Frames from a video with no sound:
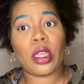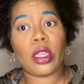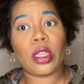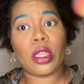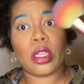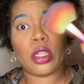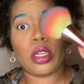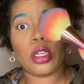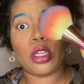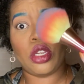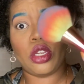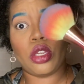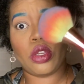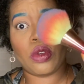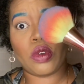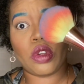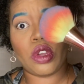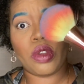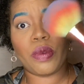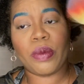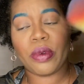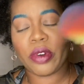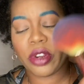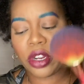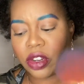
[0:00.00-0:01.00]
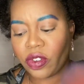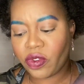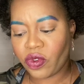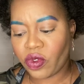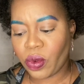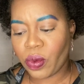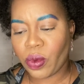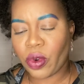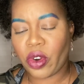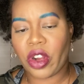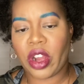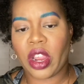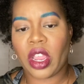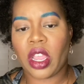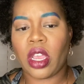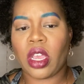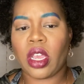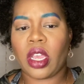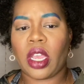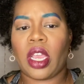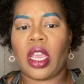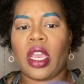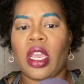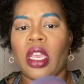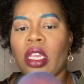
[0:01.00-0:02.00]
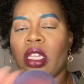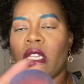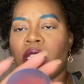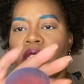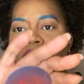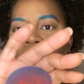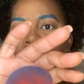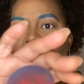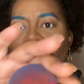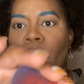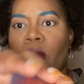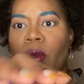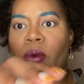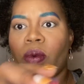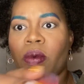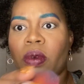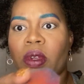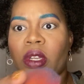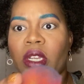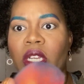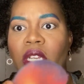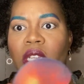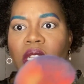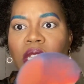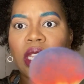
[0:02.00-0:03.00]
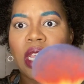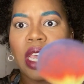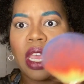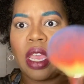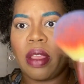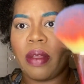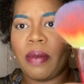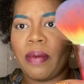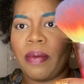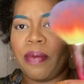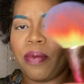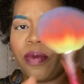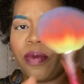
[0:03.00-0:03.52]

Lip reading: The Judy brush from Crayon Case, which is a